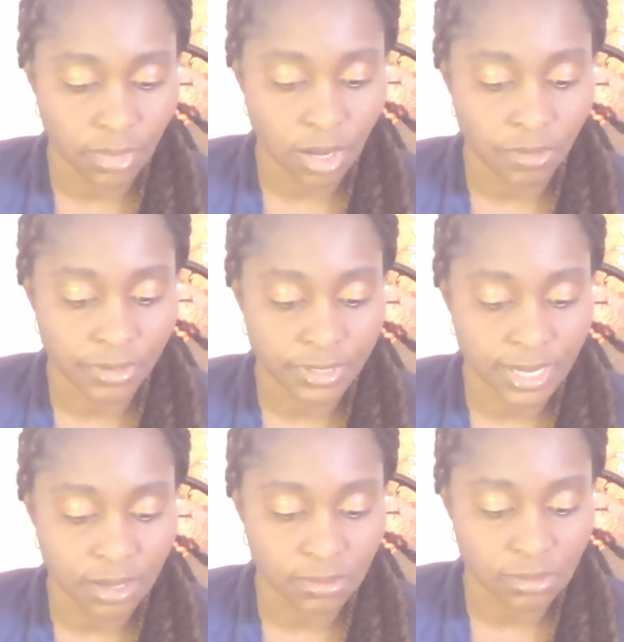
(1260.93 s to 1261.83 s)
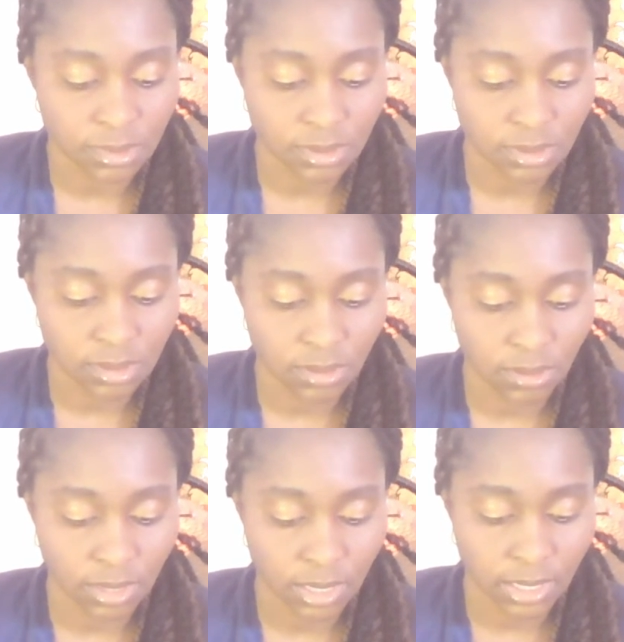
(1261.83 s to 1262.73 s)
other sounds
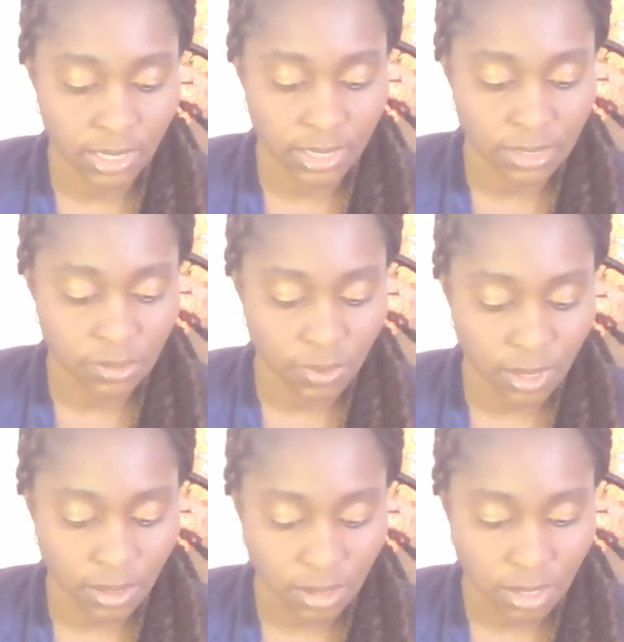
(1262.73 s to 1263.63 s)
in it as well.